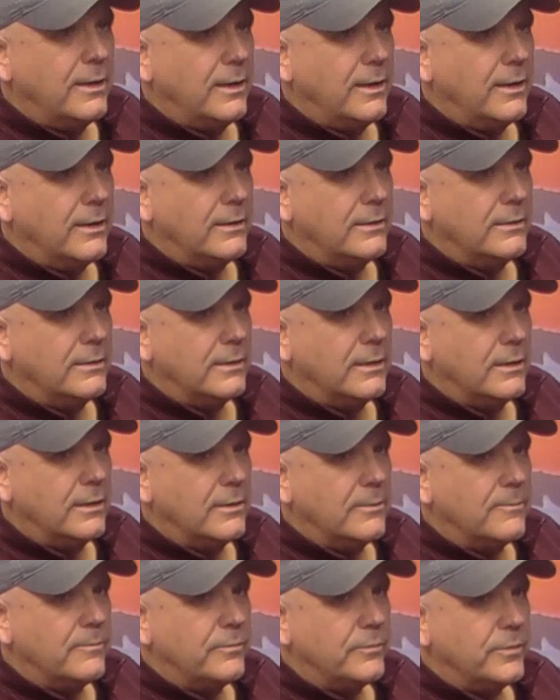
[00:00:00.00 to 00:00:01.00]
And,
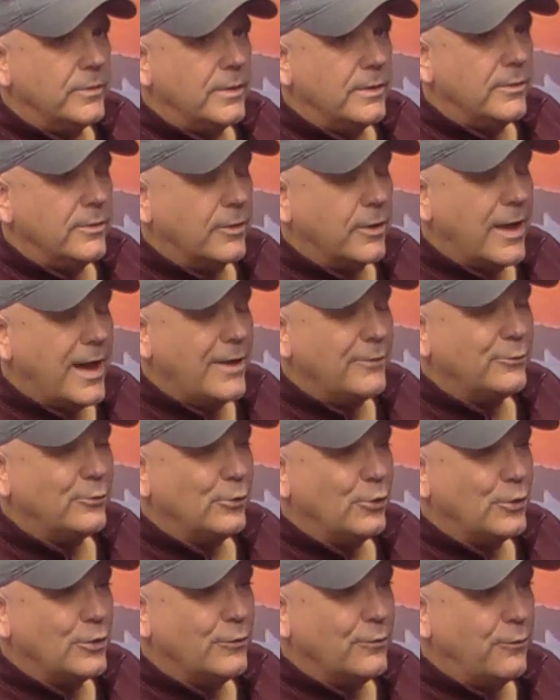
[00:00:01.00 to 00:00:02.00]
uh, and the guys
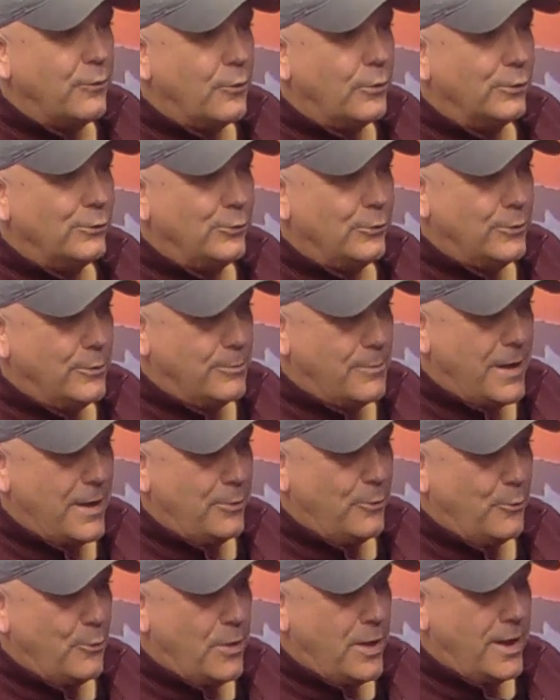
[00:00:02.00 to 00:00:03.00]
are looking forward to it,
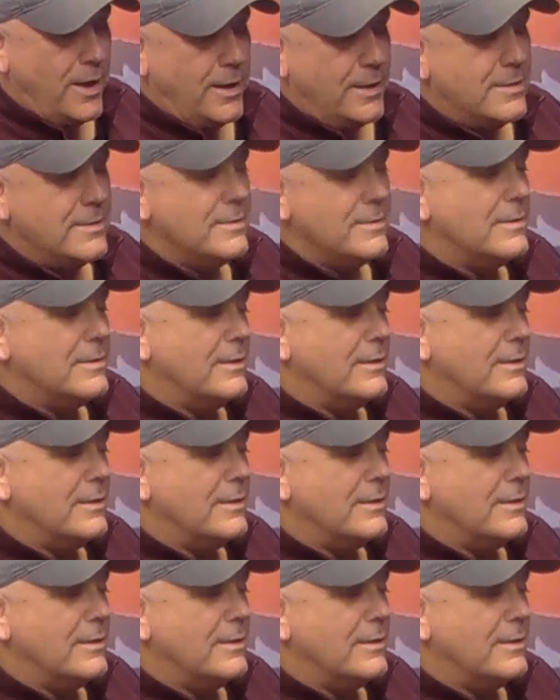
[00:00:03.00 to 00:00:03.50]
by the way.